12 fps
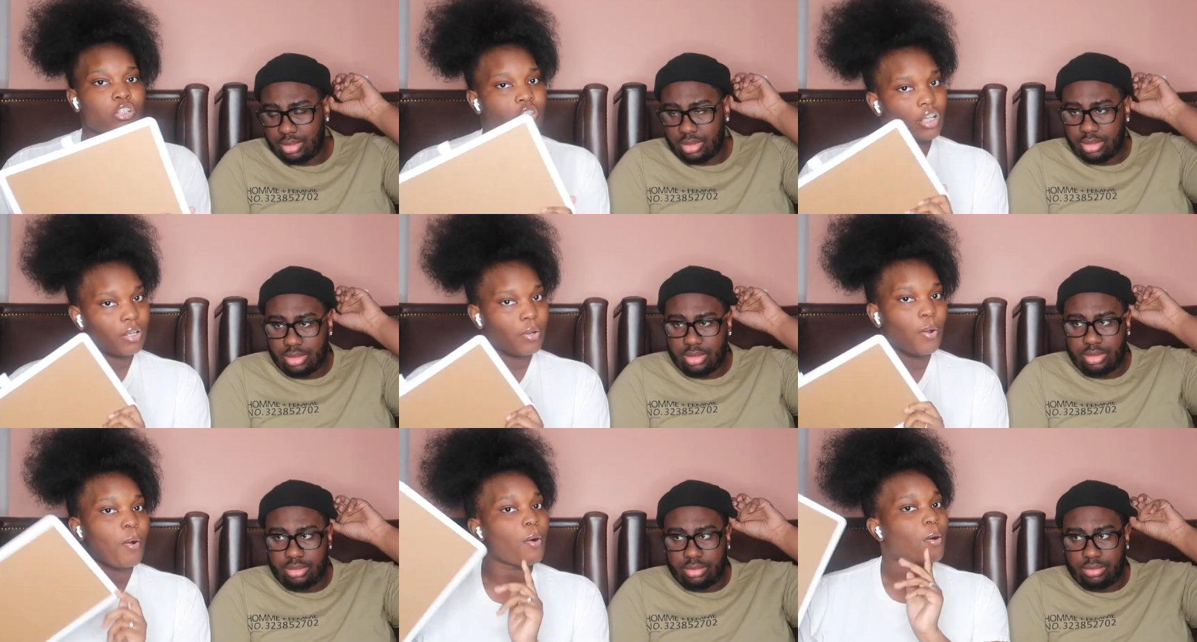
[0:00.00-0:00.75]

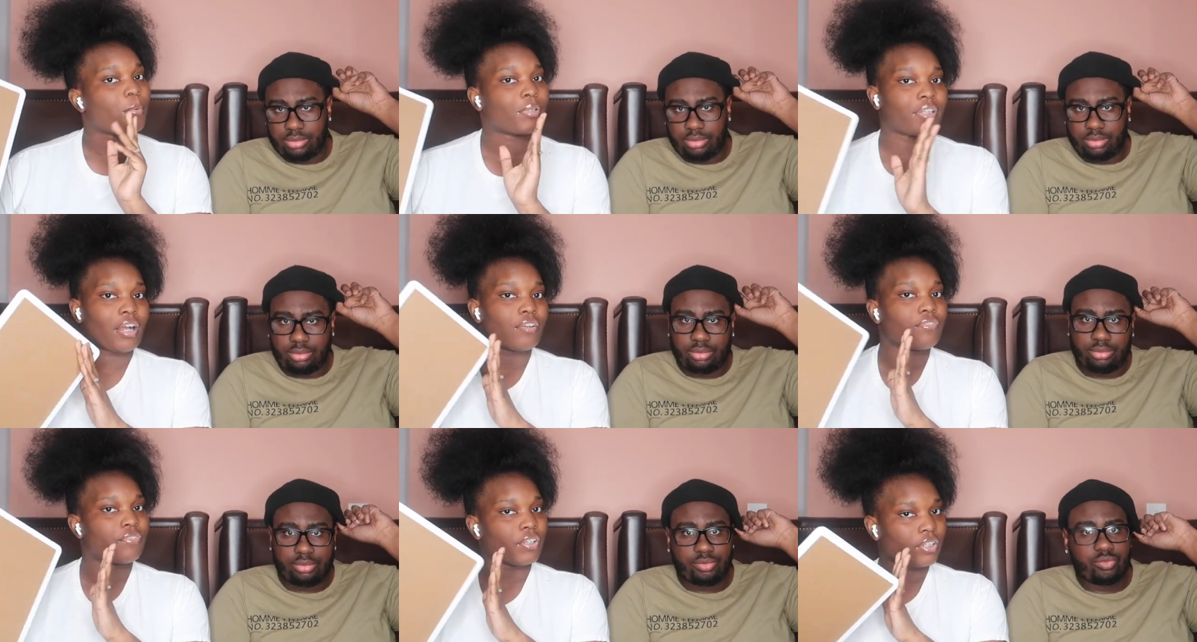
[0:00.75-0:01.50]
Speaker 1: So
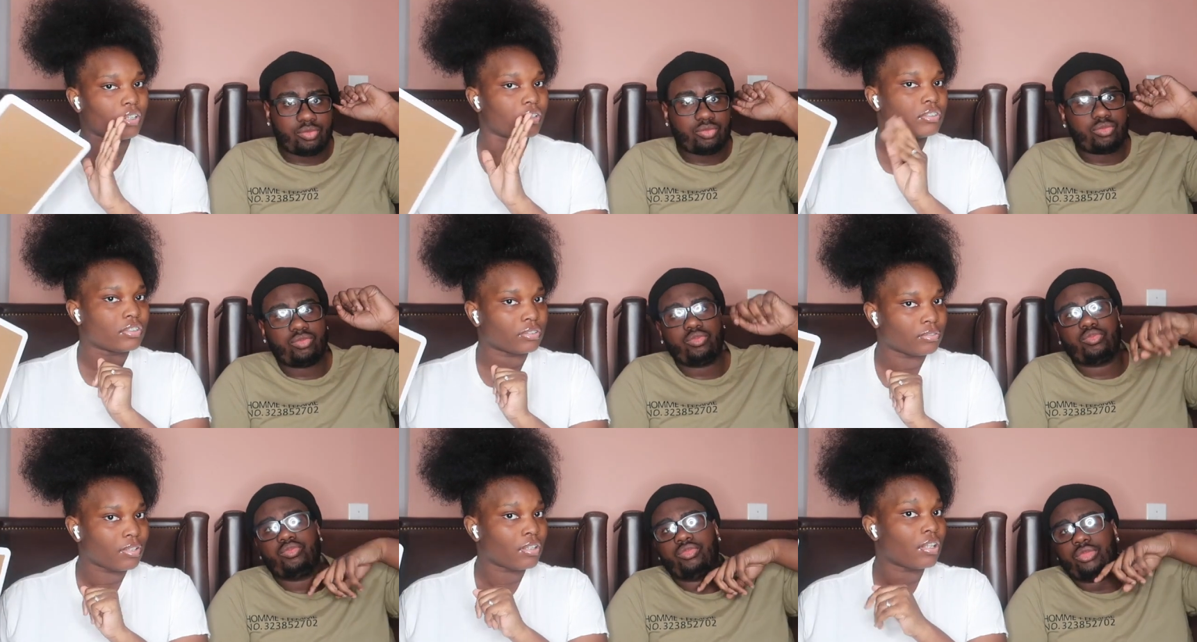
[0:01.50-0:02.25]
without further
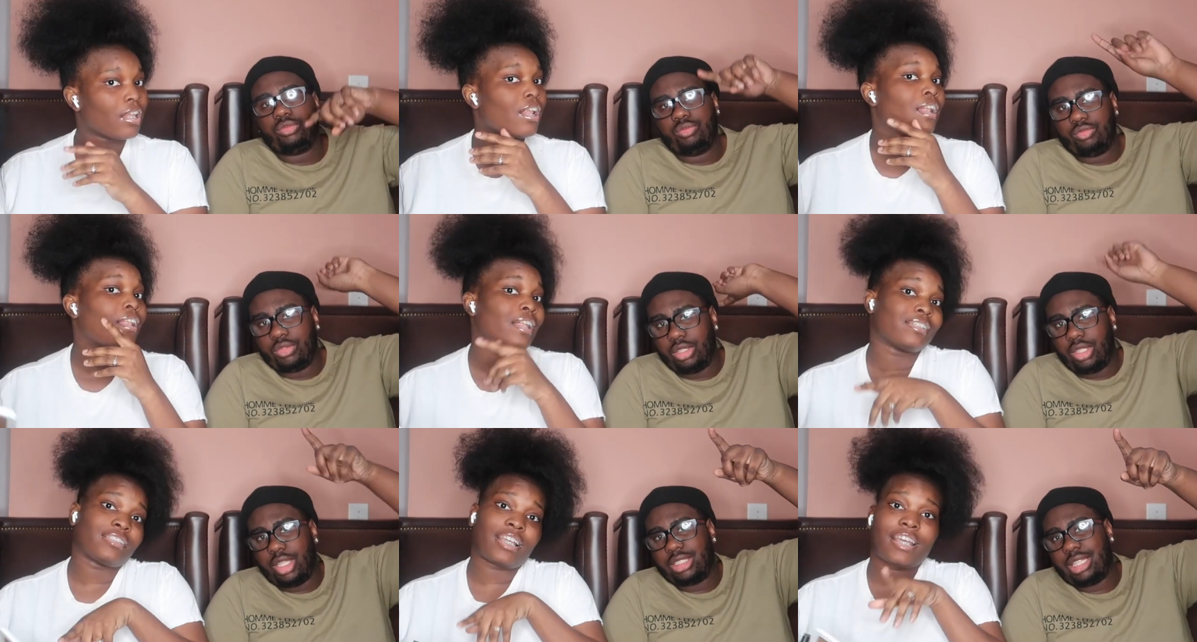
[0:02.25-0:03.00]
ado,
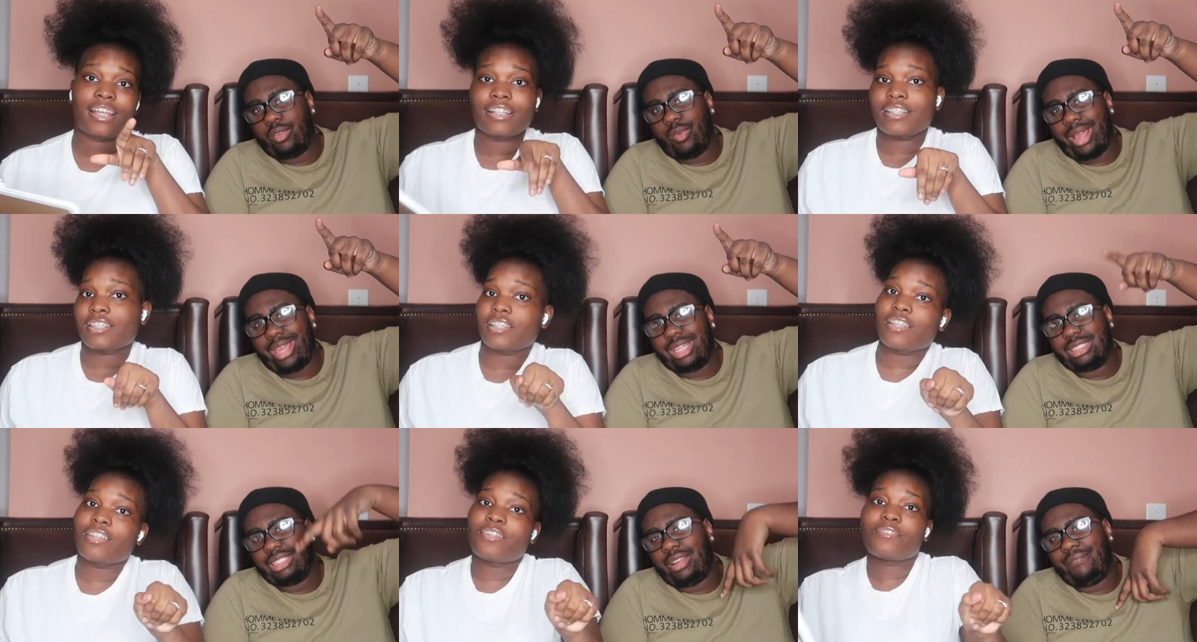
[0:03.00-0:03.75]
let's, get, right
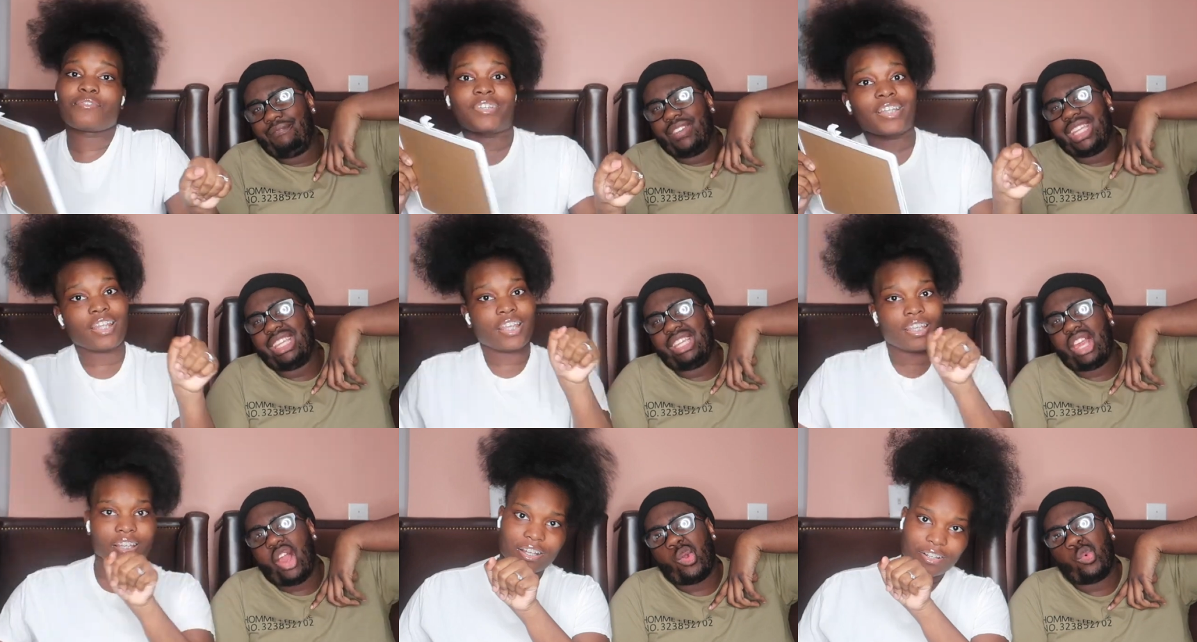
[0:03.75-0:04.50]
into, the, the
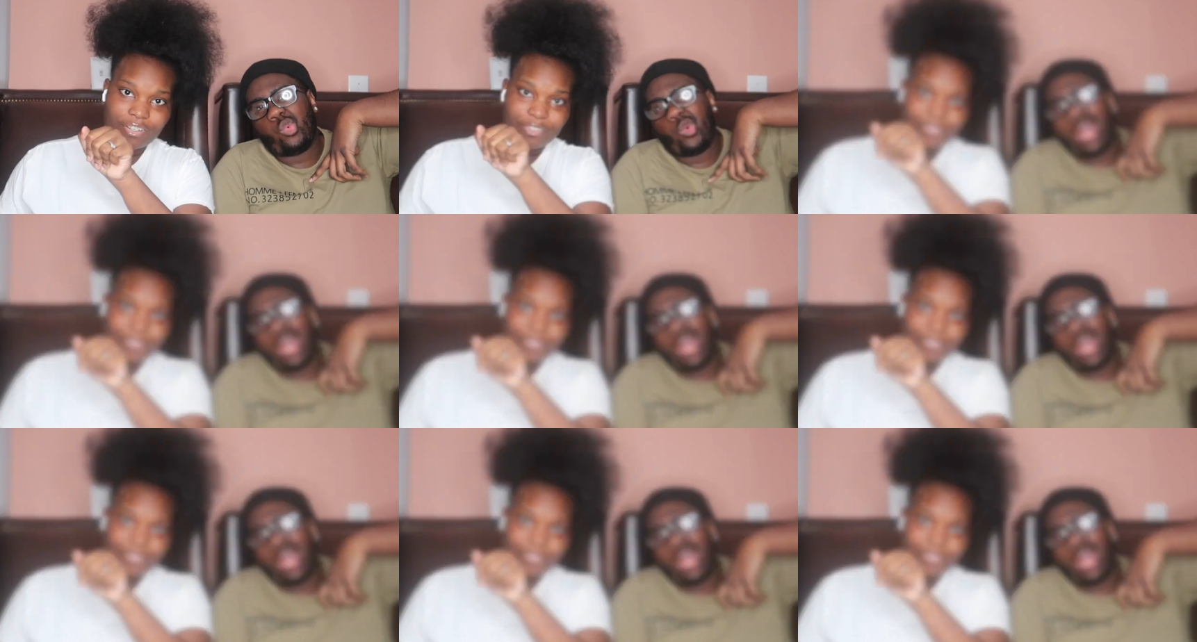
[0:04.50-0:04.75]
video.